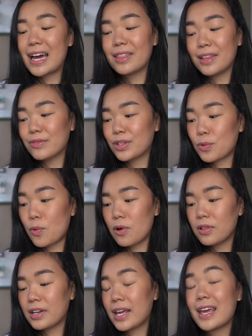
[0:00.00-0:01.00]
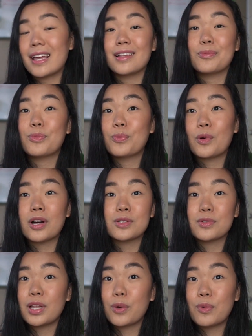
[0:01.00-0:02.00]
I love the quality and it
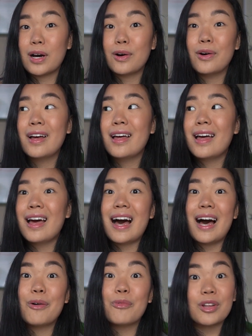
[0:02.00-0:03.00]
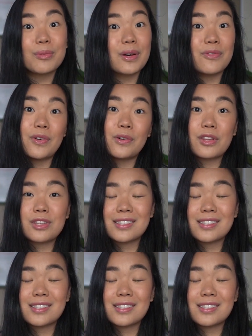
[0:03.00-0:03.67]
works really well with my phone.